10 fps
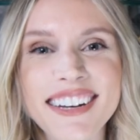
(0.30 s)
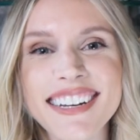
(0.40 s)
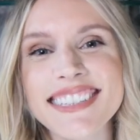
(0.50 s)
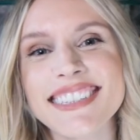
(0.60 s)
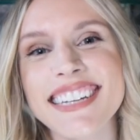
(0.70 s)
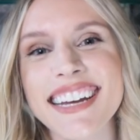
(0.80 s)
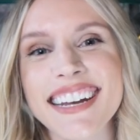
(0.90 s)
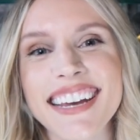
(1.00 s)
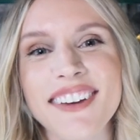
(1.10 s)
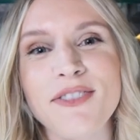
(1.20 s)
everyone, it's
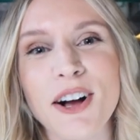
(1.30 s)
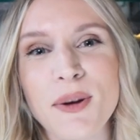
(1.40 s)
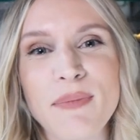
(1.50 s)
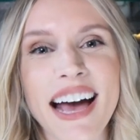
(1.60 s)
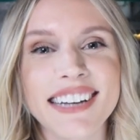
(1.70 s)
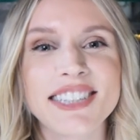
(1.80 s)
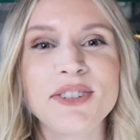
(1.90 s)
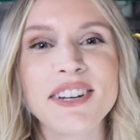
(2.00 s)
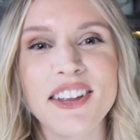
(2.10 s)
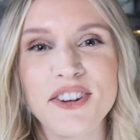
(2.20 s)
Dani. Welcome back to
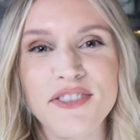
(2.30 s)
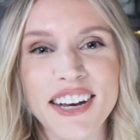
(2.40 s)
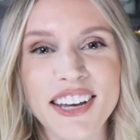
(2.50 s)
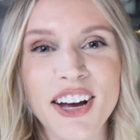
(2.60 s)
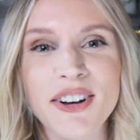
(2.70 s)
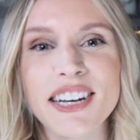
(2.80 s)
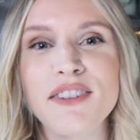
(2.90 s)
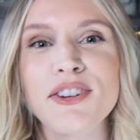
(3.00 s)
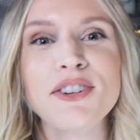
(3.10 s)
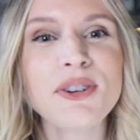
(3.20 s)
another video, and
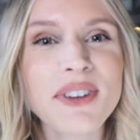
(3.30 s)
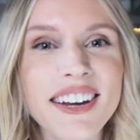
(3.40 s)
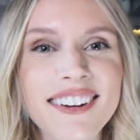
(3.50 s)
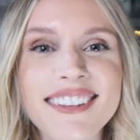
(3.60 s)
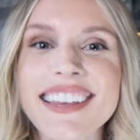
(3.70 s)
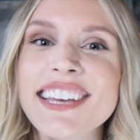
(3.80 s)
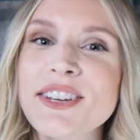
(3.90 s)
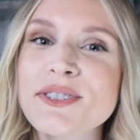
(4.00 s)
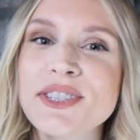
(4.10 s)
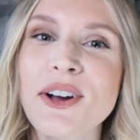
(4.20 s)
if you're new here, thank
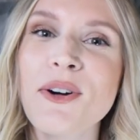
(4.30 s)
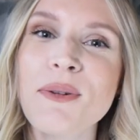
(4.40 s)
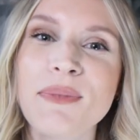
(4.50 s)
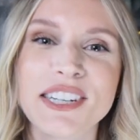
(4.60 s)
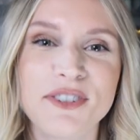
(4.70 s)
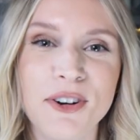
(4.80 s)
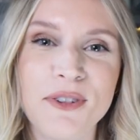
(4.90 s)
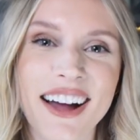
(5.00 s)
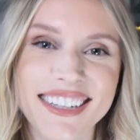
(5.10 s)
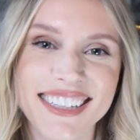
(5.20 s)
you so much for
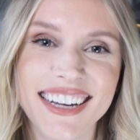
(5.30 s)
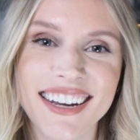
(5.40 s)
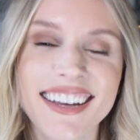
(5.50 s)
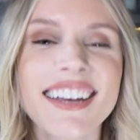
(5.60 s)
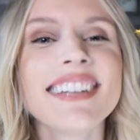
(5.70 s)
watching.